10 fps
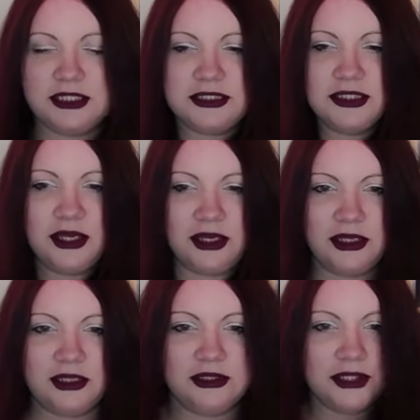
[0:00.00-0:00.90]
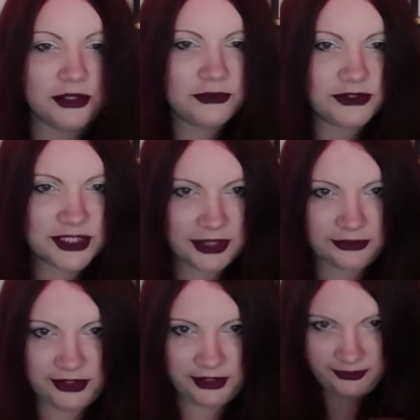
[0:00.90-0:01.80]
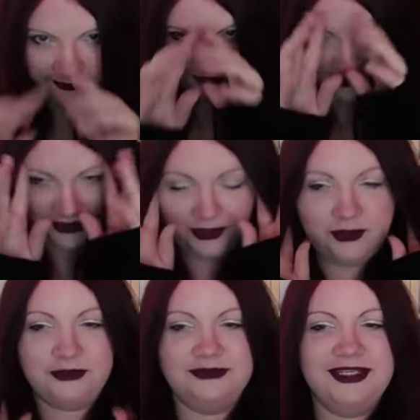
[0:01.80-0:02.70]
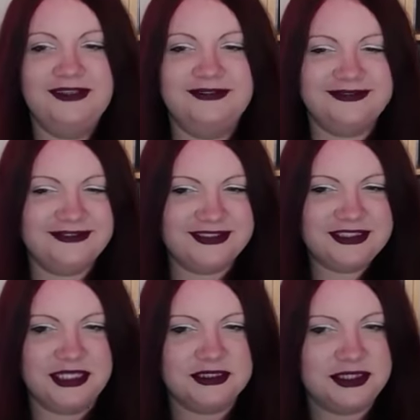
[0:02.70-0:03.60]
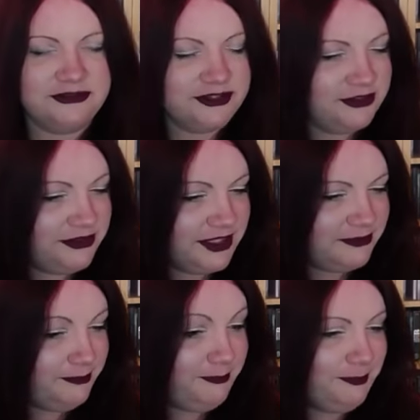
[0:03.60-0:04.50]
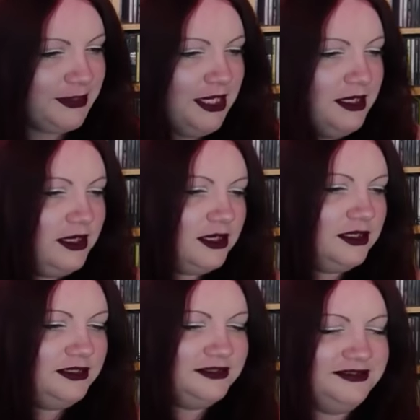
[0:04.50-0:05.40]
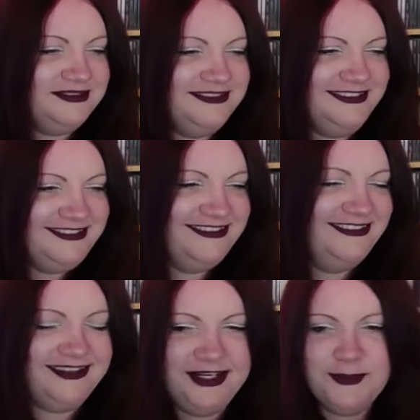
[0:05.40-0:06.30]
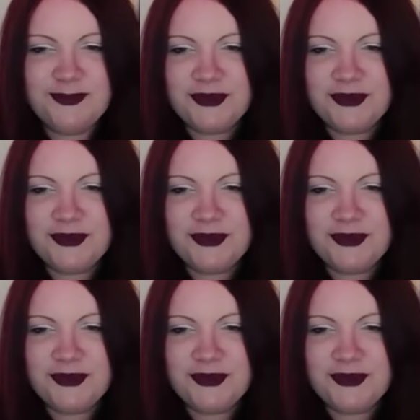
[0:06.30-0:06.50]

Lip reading: loads healthier. Oh yeah, it's Thanksgiving over there.